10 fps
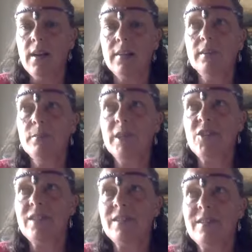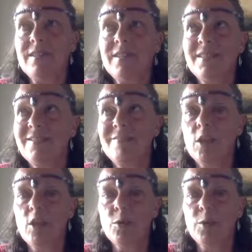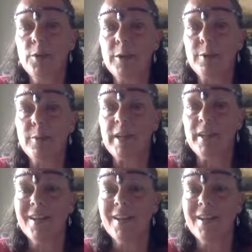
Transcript: which is, you know, 33.